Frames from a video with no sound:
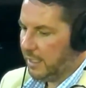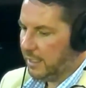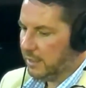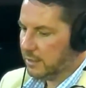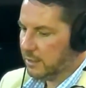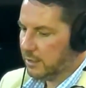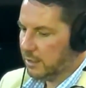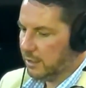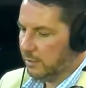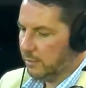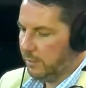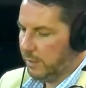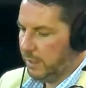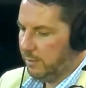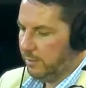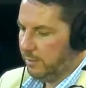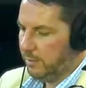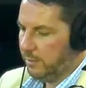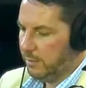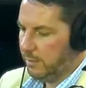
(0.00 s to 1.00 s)
Yeah, so
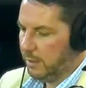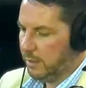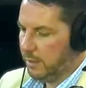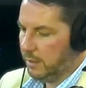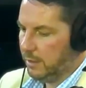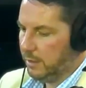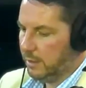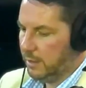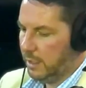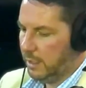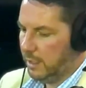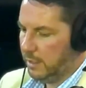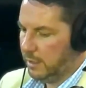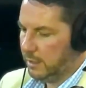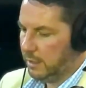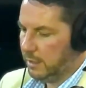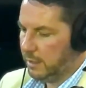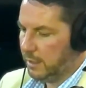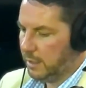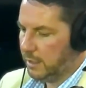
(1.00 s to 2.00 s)

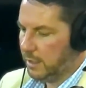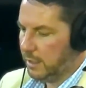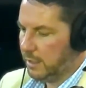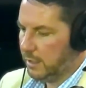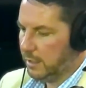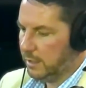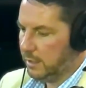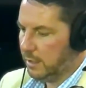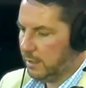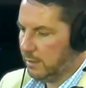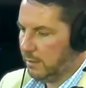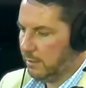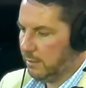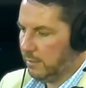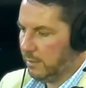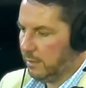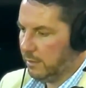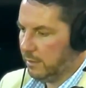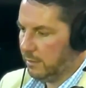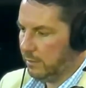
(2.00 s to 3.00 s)
they did it, you
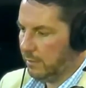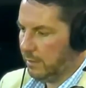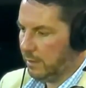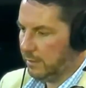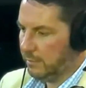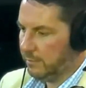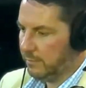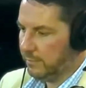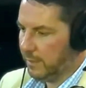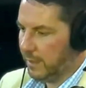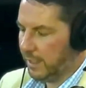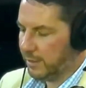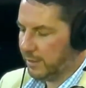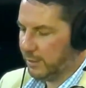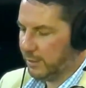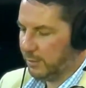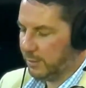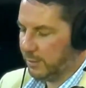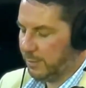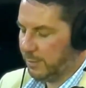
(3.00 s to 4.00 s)
know,
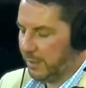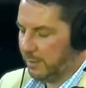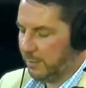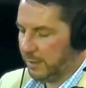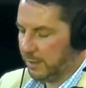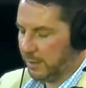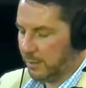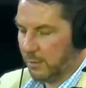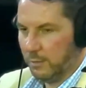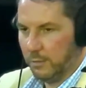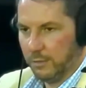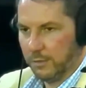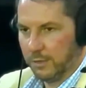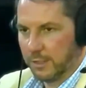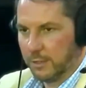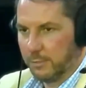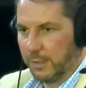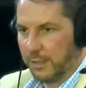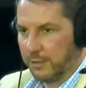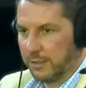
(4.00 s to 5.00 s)
actually it was probably one of the cooler
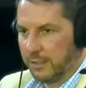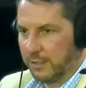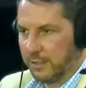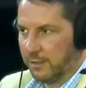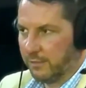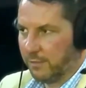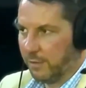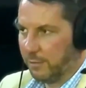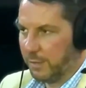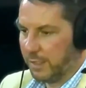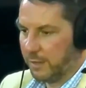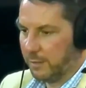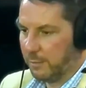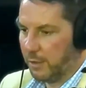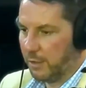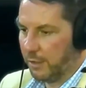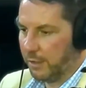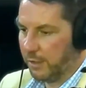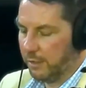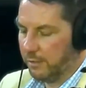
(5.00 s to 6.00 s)
experiences I've ever been a
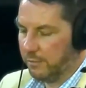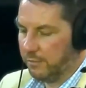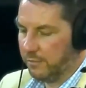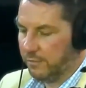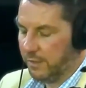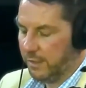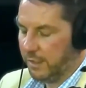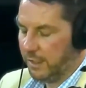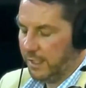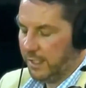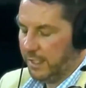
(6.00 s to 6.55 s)
part of.